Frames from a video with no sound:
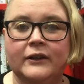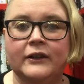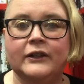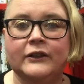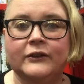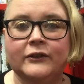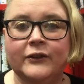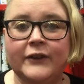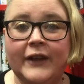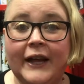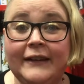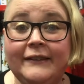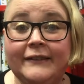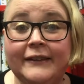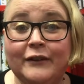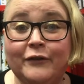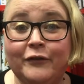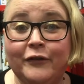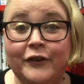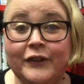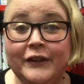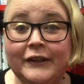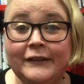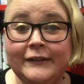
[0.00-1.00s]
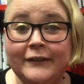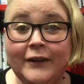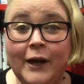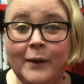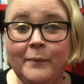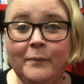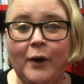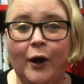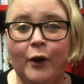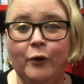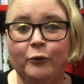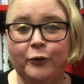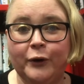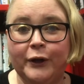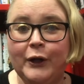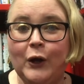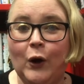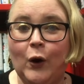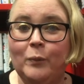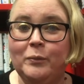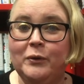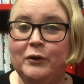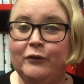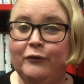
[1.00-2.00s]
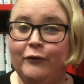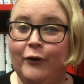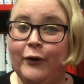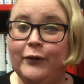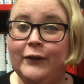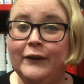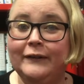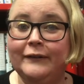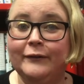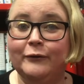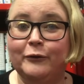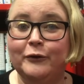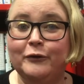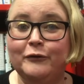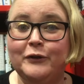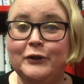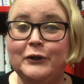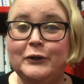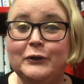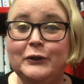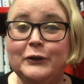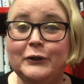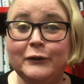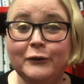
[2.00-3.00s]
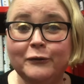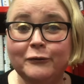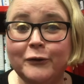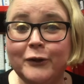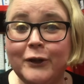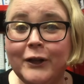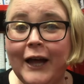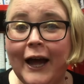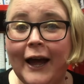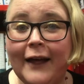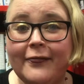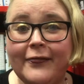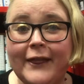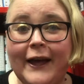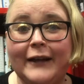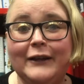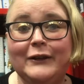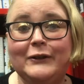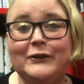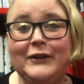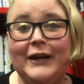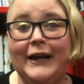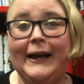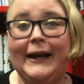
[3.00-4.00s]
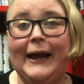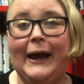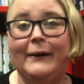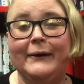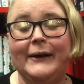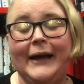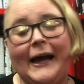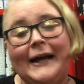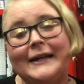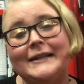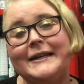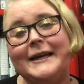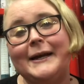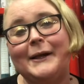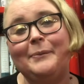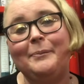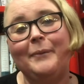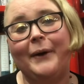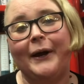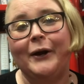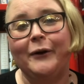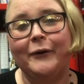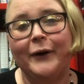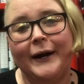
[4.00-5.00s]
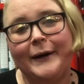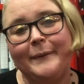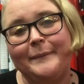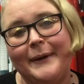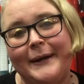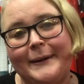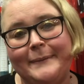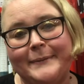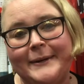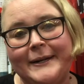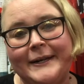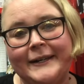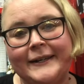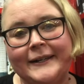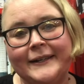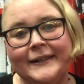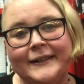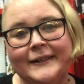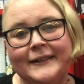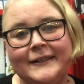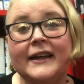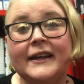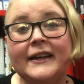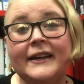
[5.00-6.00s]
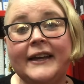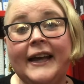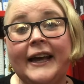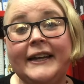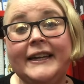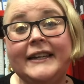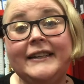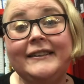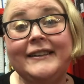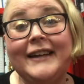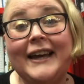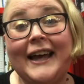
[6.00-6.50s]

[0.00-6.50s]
So that's it for this time. I really hope you find this review useful and that you check out Cattail by Craig Pittman. Kakite